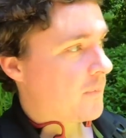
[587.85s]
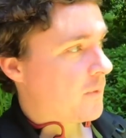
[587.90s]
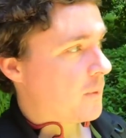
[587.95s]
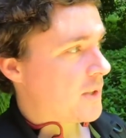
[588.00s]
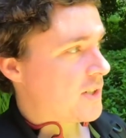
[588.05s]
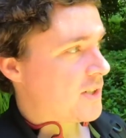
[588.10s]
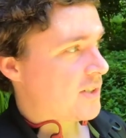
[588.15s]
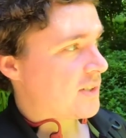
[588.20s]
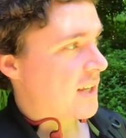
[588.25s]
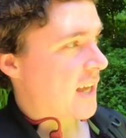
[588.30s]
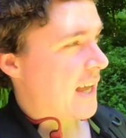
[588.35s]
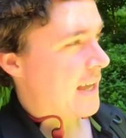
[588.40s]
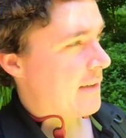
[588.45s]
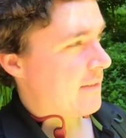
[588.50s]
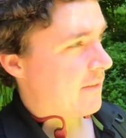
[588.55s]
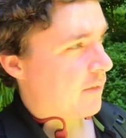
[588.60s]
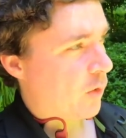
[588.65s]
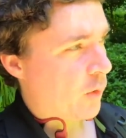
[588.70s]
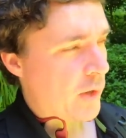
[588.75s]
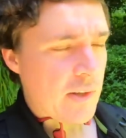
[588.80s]
which is a
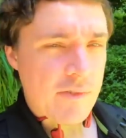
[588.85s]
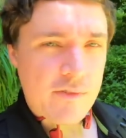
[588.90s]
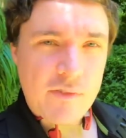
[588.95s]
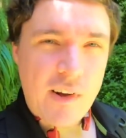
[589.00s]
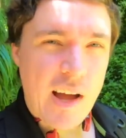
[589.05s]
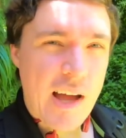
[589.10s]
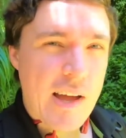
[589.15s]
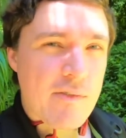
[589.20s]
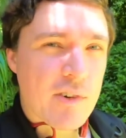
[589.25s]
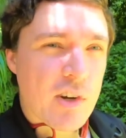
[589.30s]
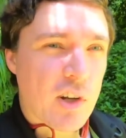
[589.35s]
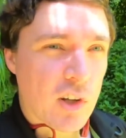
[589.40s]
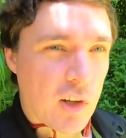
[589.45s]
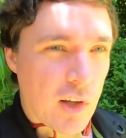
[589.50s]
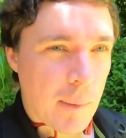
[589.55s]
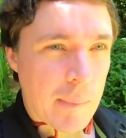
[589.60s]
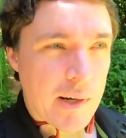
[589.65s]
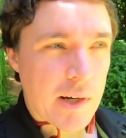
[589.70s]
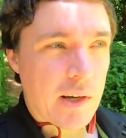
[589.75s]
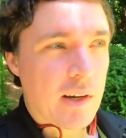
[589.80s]
45
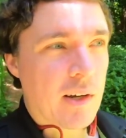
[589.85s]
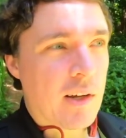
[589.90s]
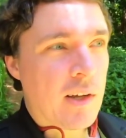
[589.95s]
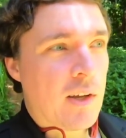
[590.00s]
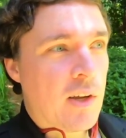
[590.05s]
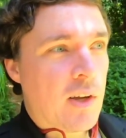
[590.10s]
kilometer